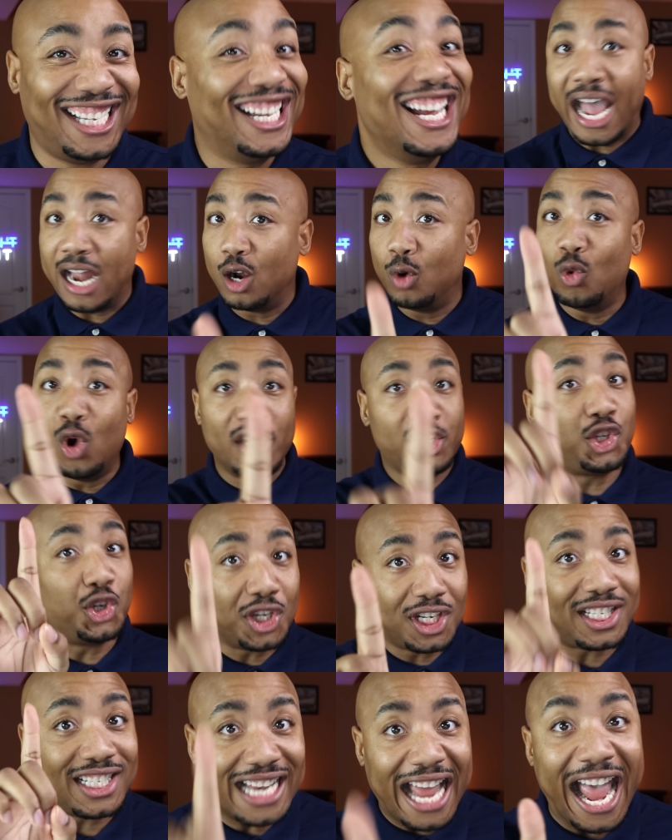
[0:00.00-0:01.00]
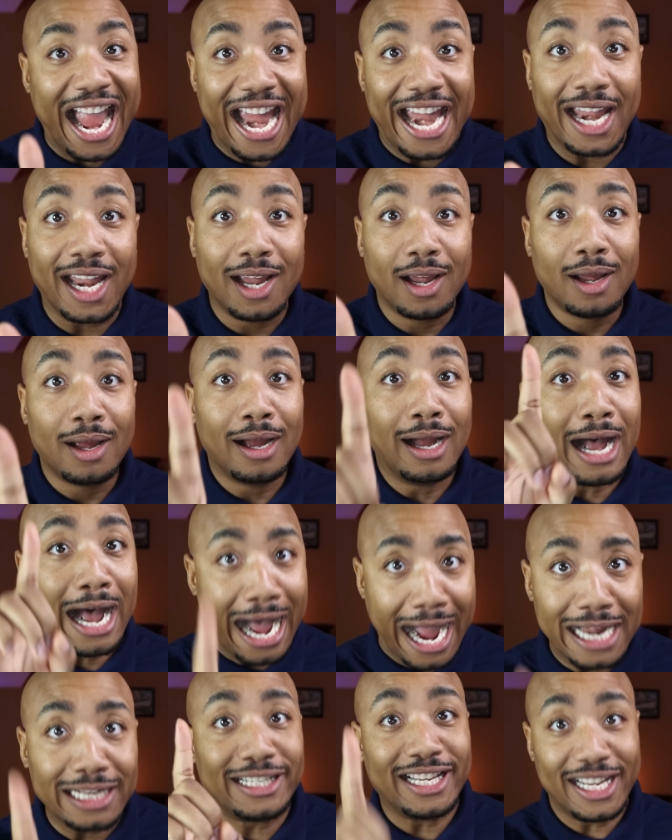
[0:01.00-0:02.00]
I don't want you to say,
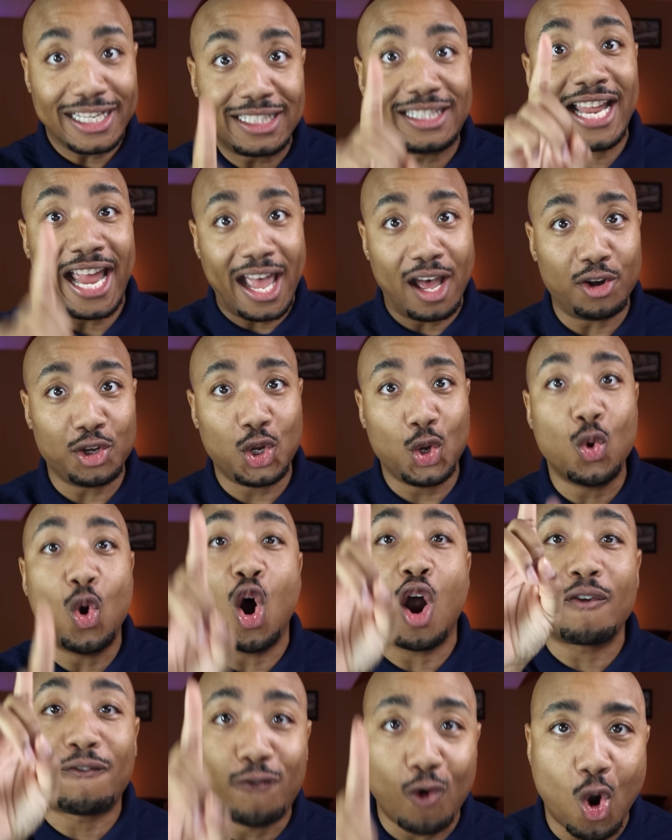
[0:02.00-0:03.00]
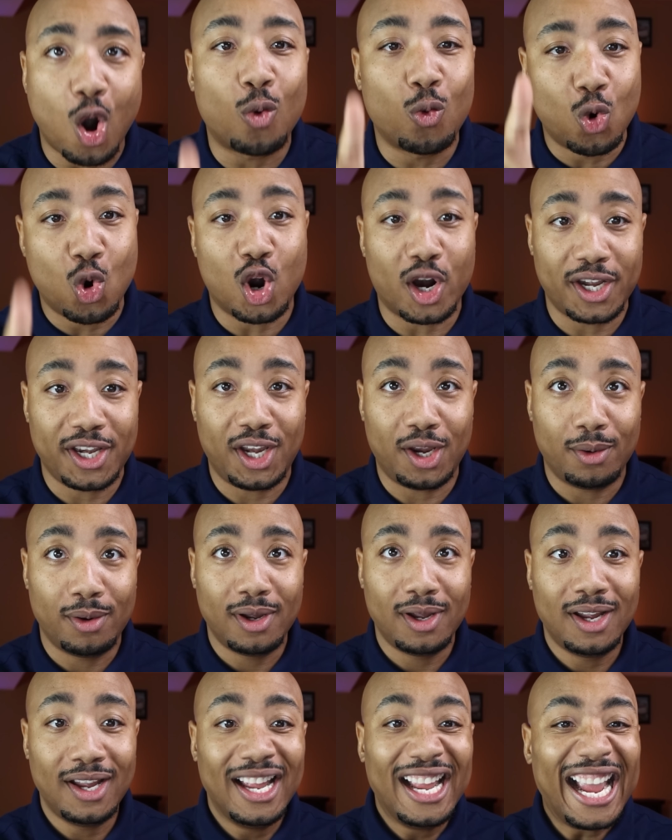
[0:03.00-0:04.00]
I didn't tell you or forewarn you.
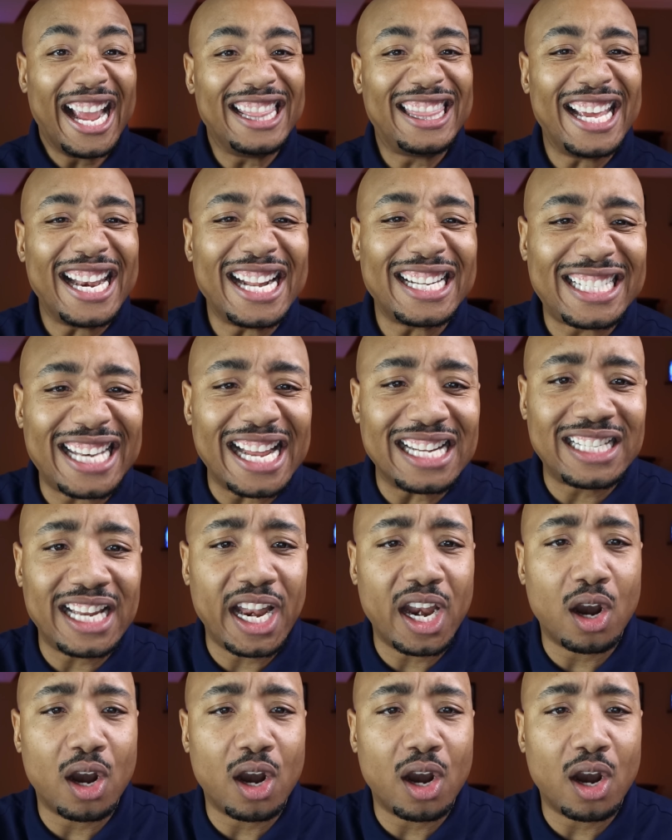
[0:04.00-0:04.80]
And then it says